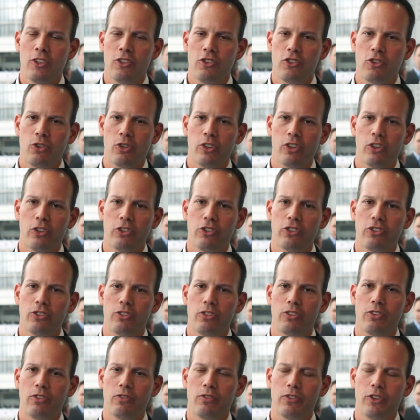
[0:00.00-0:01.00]
Sure,
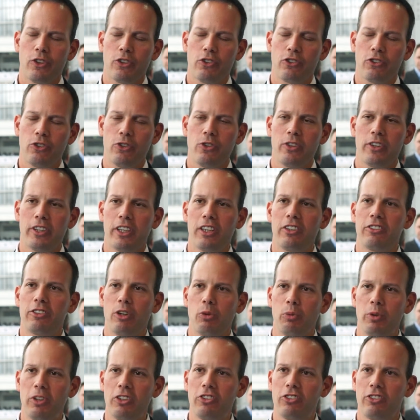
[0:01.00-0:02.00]
there's two things
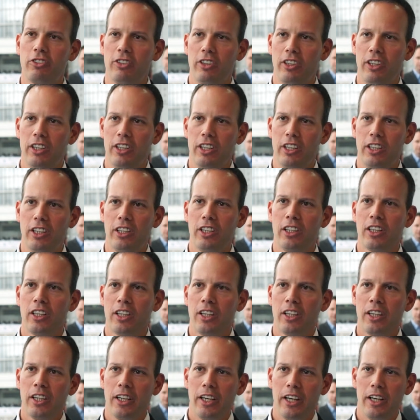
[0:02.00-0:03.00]
that we see
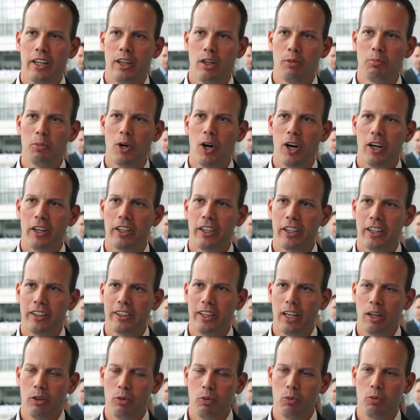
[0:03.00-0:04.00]
in the
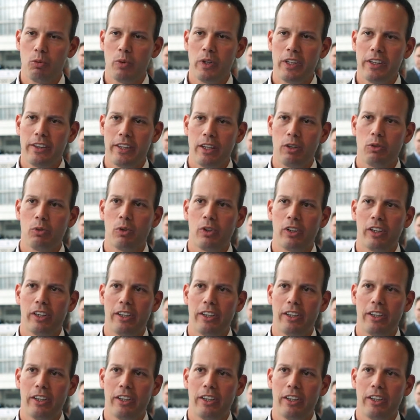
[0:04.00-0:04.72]
market that we think will